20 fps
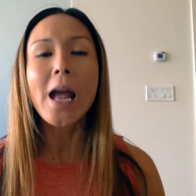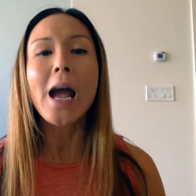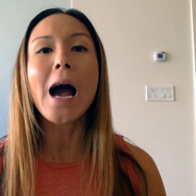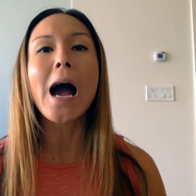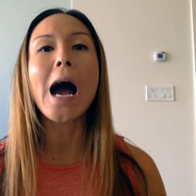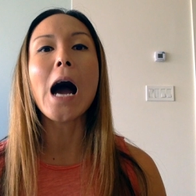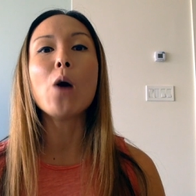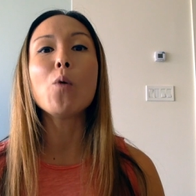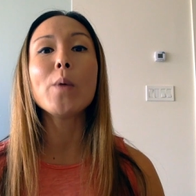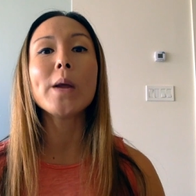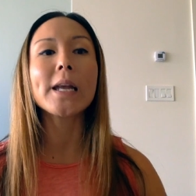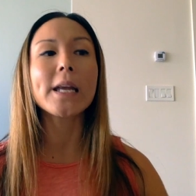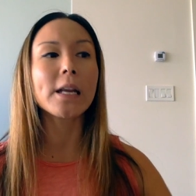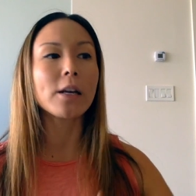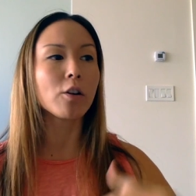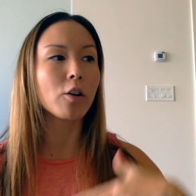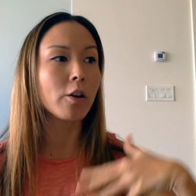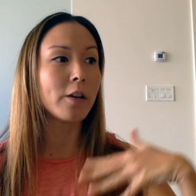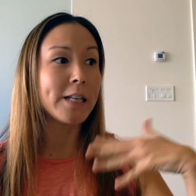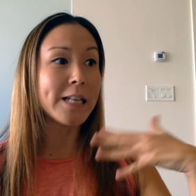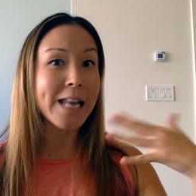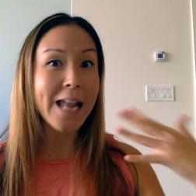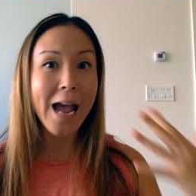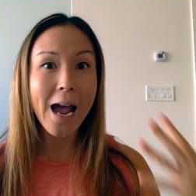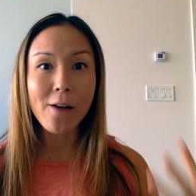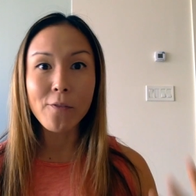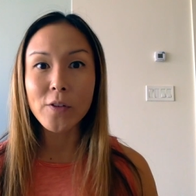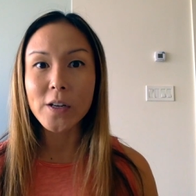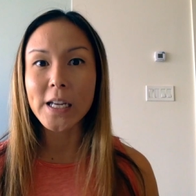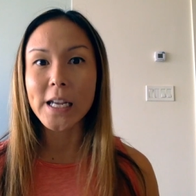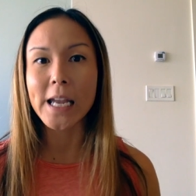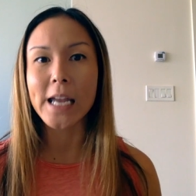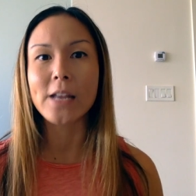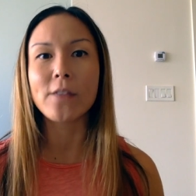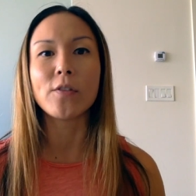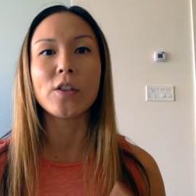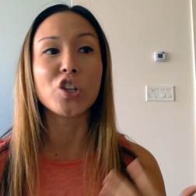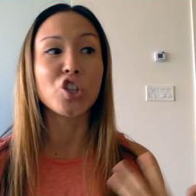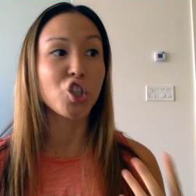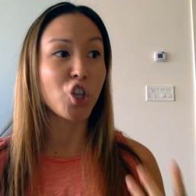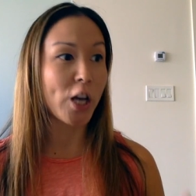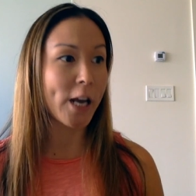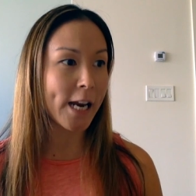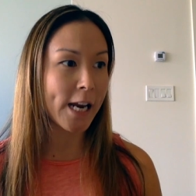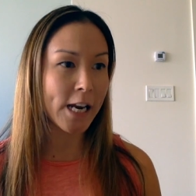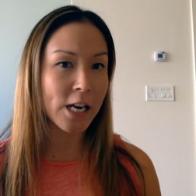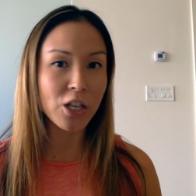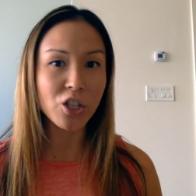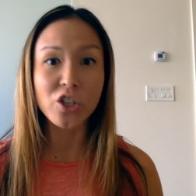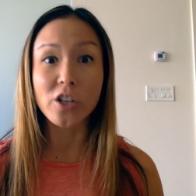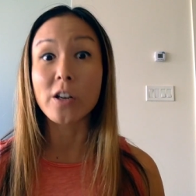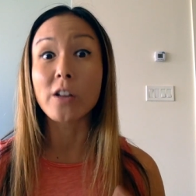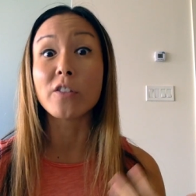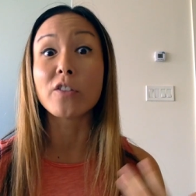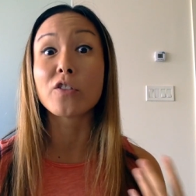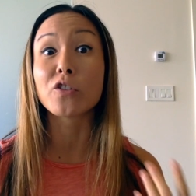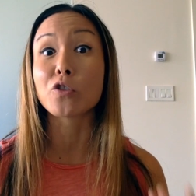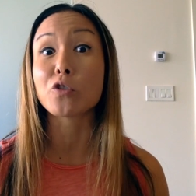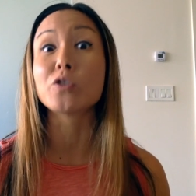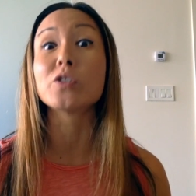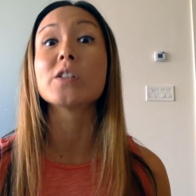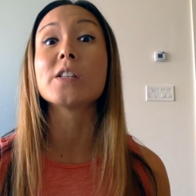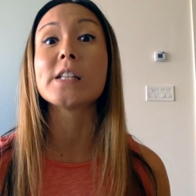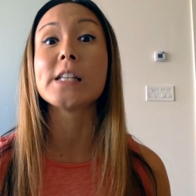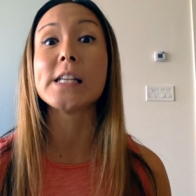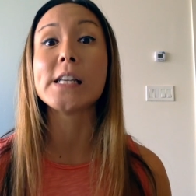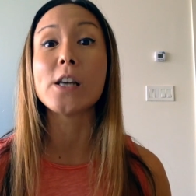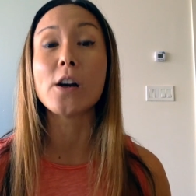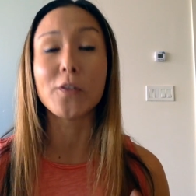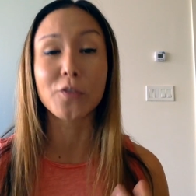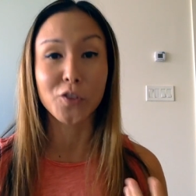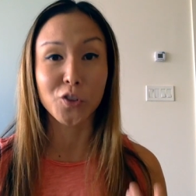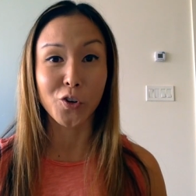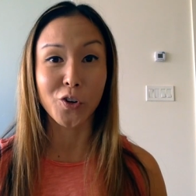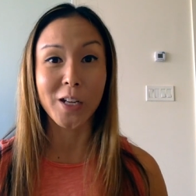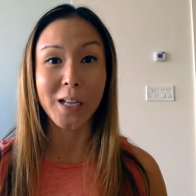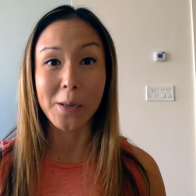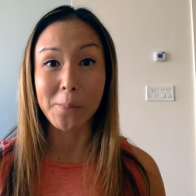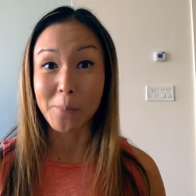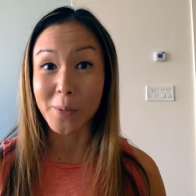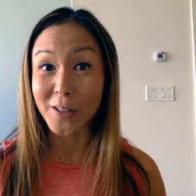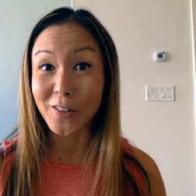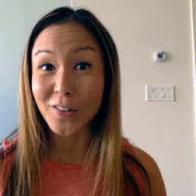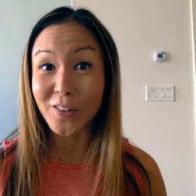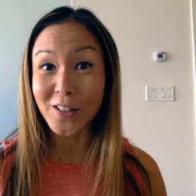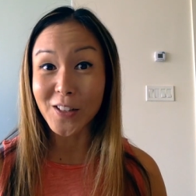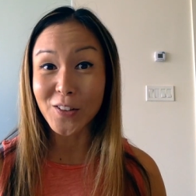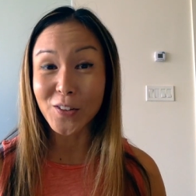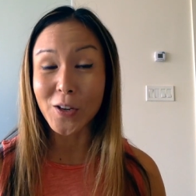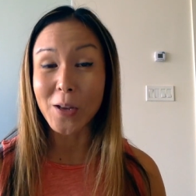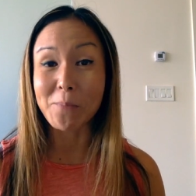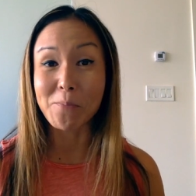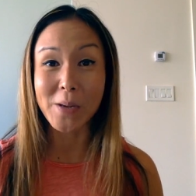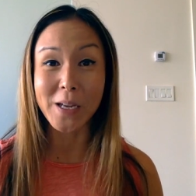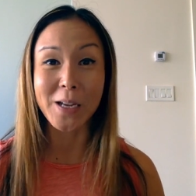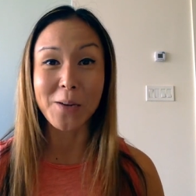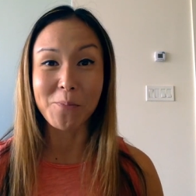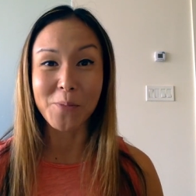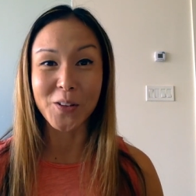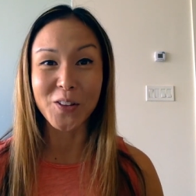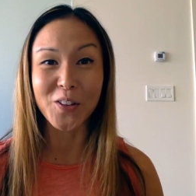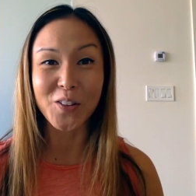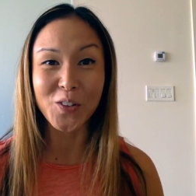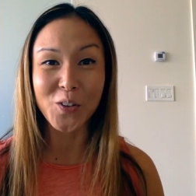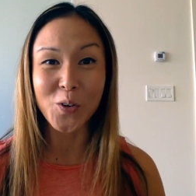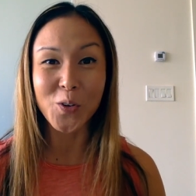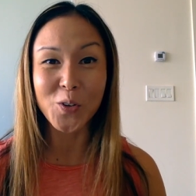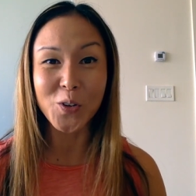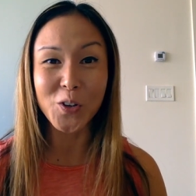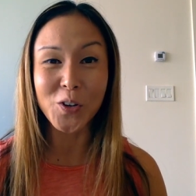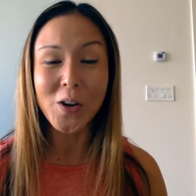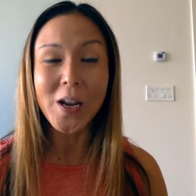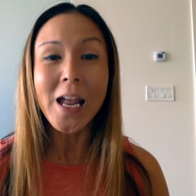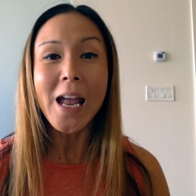how we can navigate the change and uncertainty of starting a business and being a business owner,